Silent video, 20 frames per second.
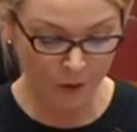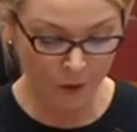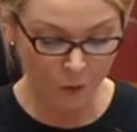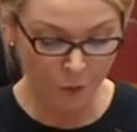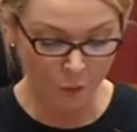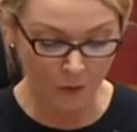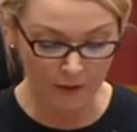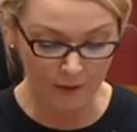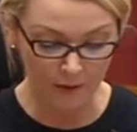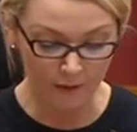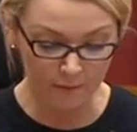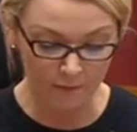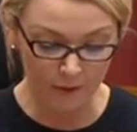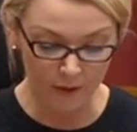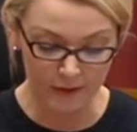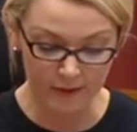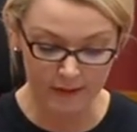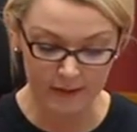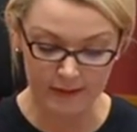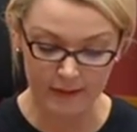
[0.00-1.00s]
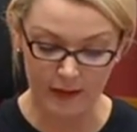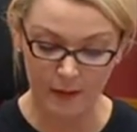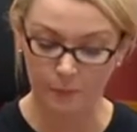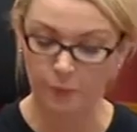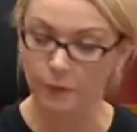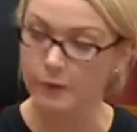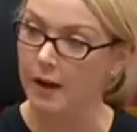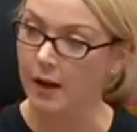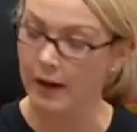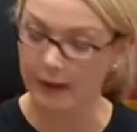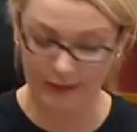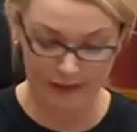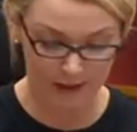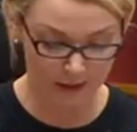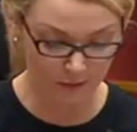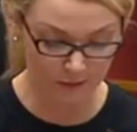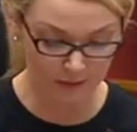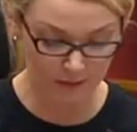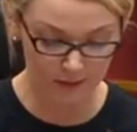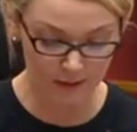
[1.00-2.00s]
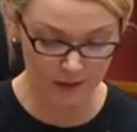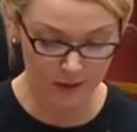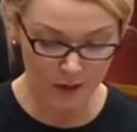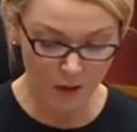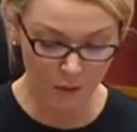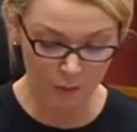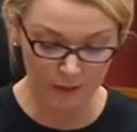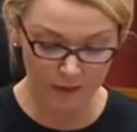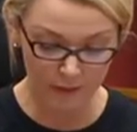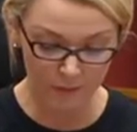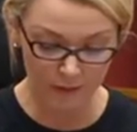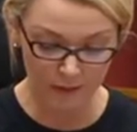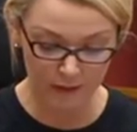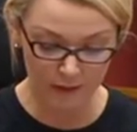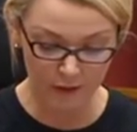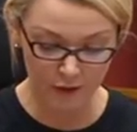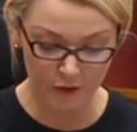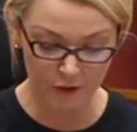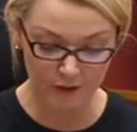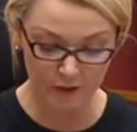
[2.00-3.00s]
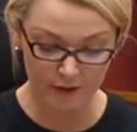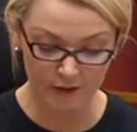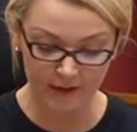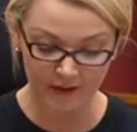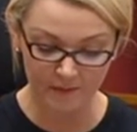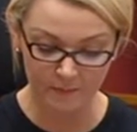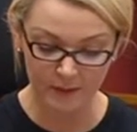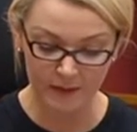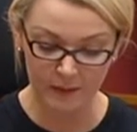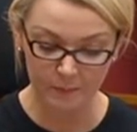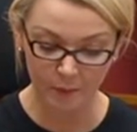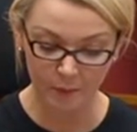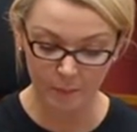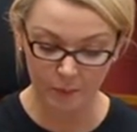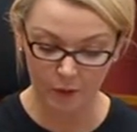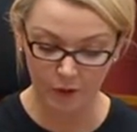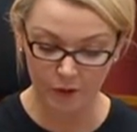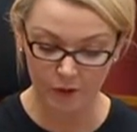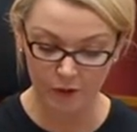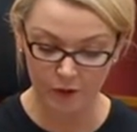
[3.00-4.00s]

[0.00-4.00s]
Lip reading: One of the first examples I encountered was in relation to the government's proposed